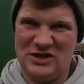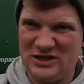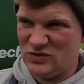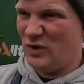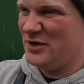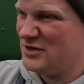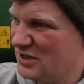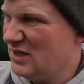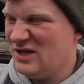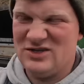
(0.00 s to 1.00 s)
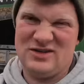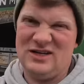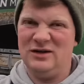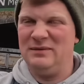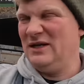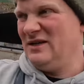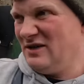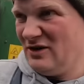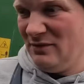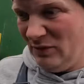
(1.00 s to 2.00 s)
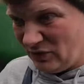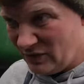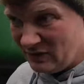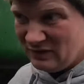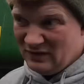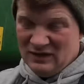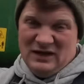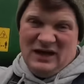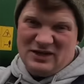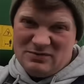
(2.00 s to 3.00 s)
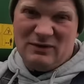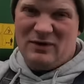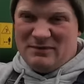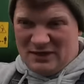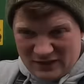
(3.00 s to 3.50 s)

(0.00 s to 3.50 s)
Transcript: at least once. It's just a little bit easier in the morning. I'll explain what I mean.